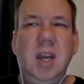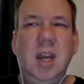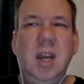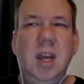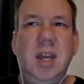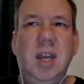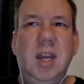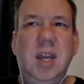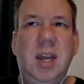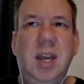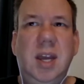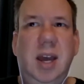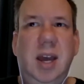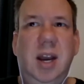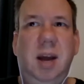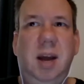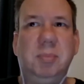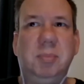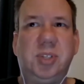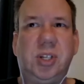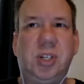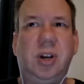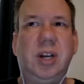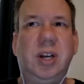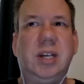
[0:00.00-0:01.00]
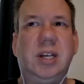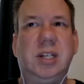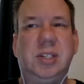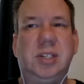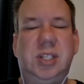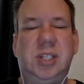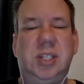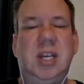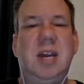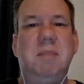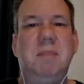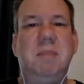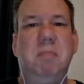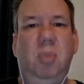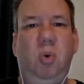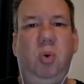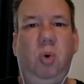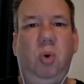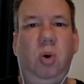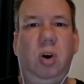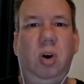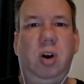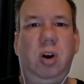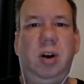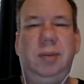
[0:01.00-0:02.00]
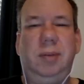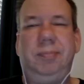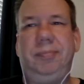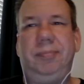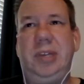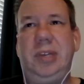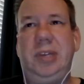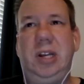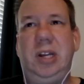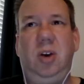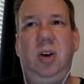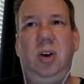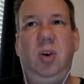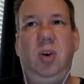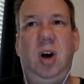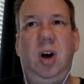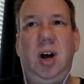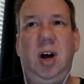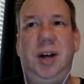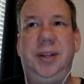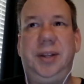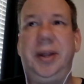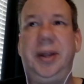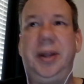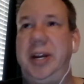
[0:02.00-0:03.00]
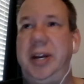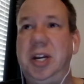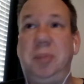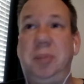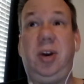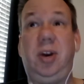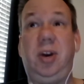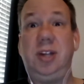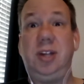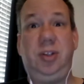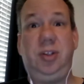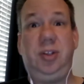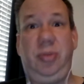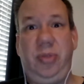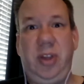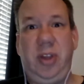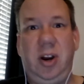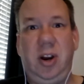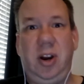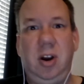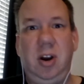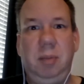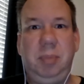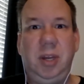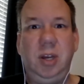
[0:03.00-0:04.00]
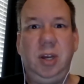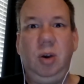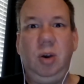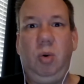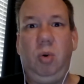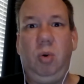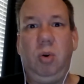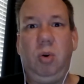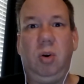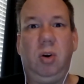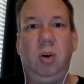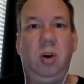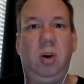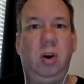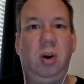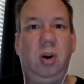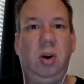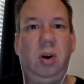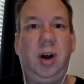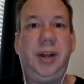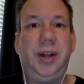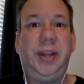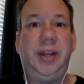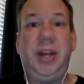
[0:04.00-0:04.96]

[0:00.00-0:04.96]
Yeah, and I'm starting to see more, online depression therapy or online